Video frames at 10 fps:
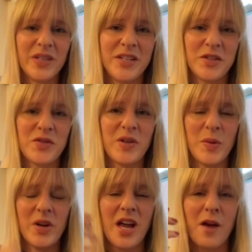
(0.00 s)
industry
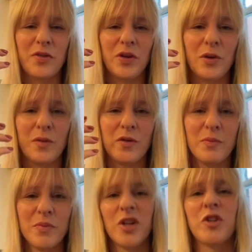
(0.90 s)
where you have to go through
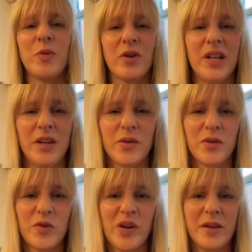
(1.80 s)
multiple clinical
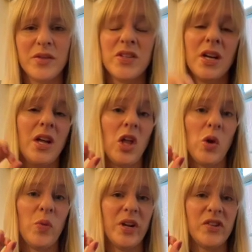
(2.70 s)
trials,
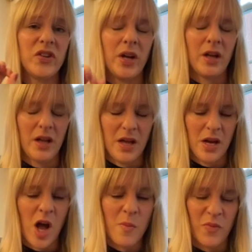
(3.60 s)
which
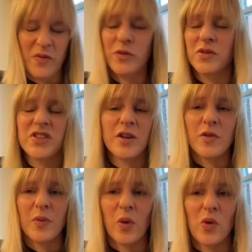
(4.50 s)
come with
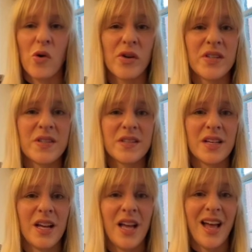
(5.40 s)
considerable costs
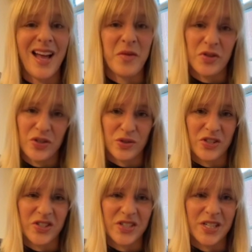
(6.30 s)
and
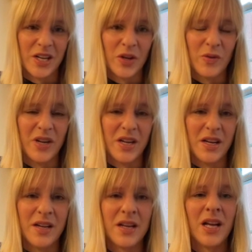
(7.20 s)
resources that you
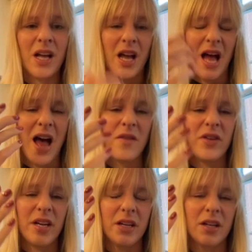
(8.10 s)
need,
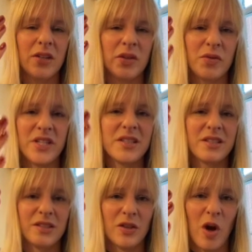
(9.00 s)
having the
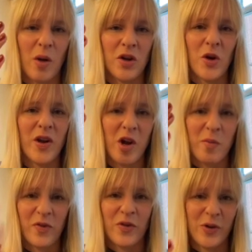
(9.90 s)
risks knowing
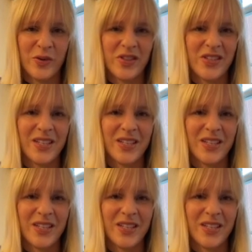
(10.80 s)
upfront